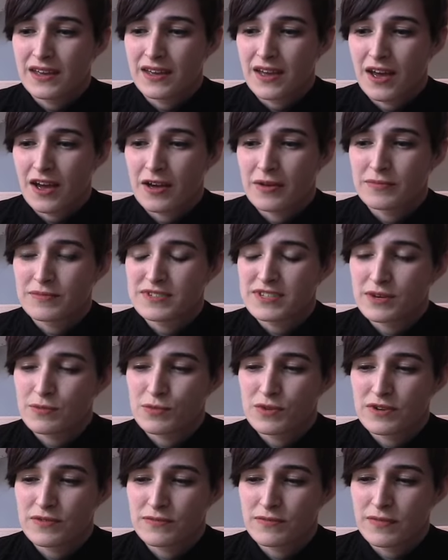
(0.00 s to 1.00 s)
um,
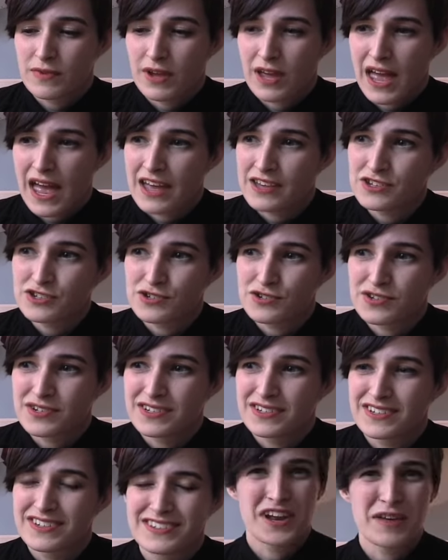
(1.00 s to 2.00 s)
someone
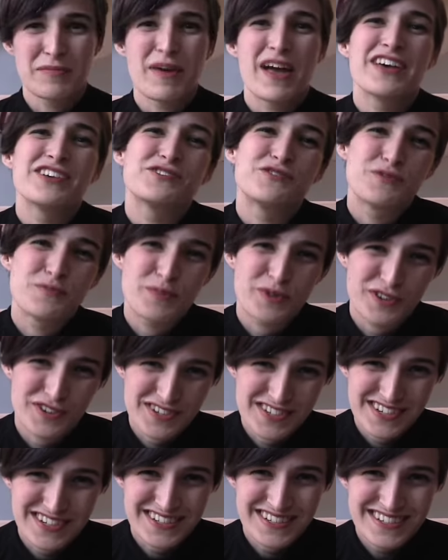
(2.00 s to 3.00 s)
Astrid, Astrid
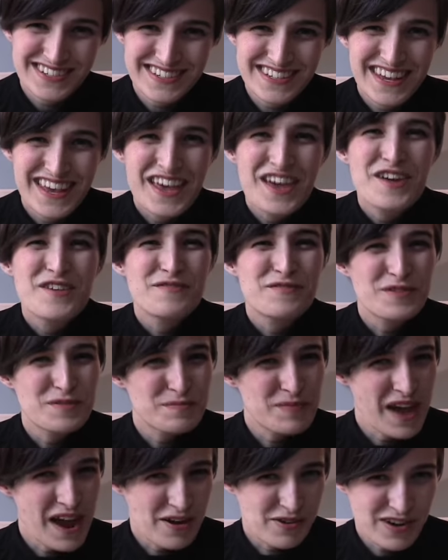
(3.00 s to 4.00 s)
Persons from
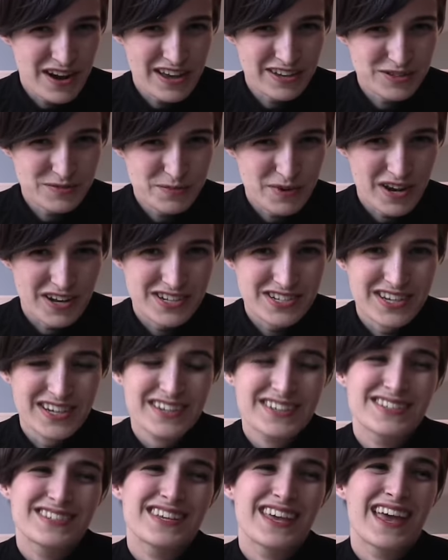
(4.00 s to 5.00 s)
Powerhouse
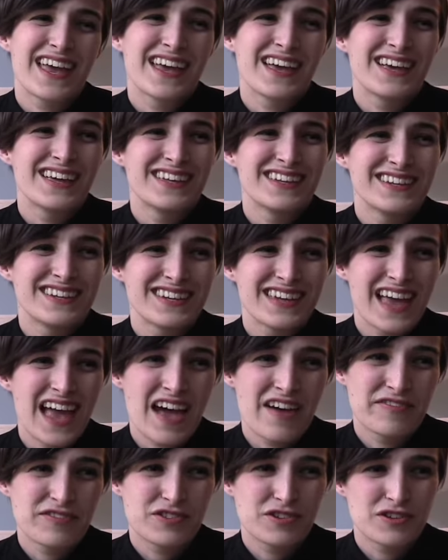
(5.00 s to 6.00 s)
Projects, and
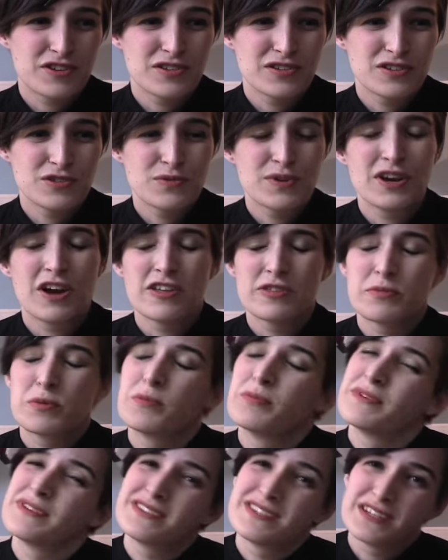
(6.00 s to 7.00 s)
after doing all the
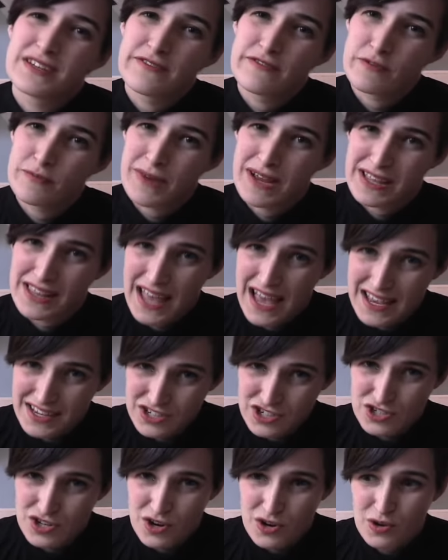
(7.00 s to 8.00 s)
publicity for my
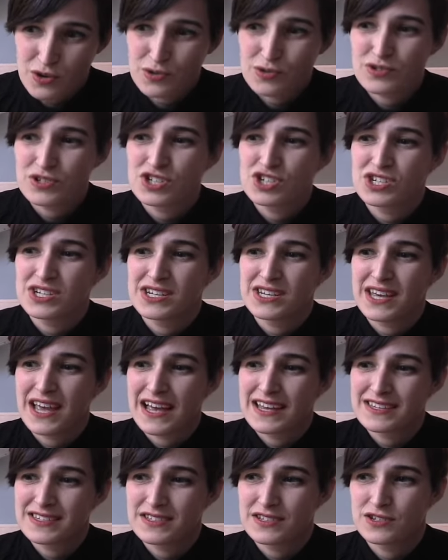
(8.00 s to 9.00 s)
last show, she
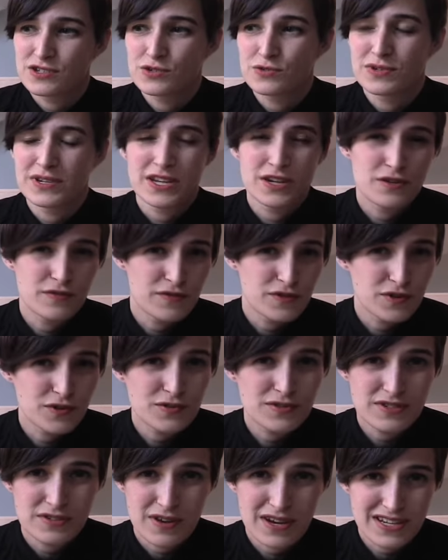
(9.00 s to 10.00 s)
asked to do an interview,
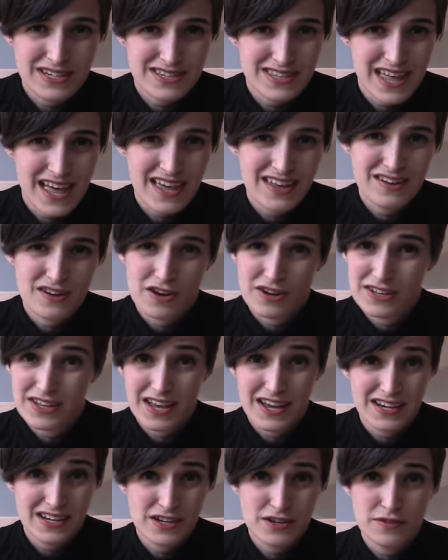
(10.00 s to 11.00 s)
so I did that
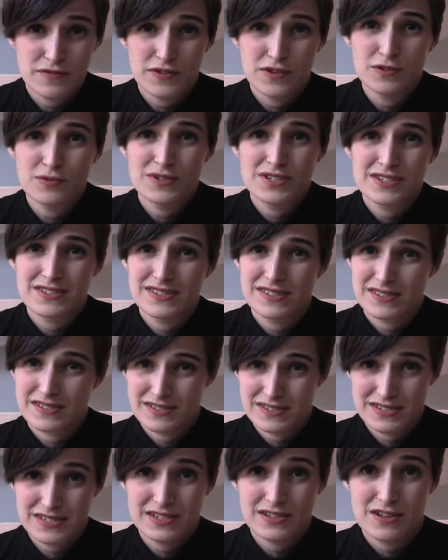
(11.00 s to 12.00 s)
online interview, which is
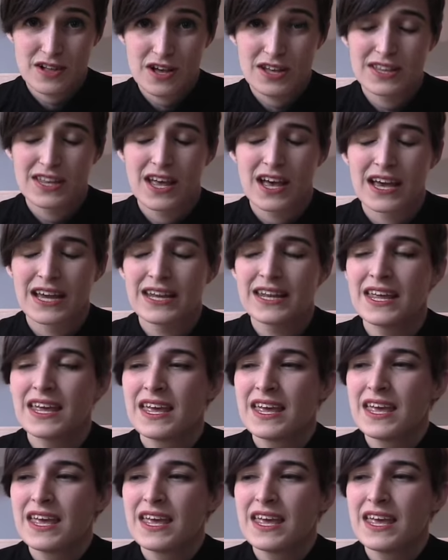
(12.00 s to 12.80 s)
still online,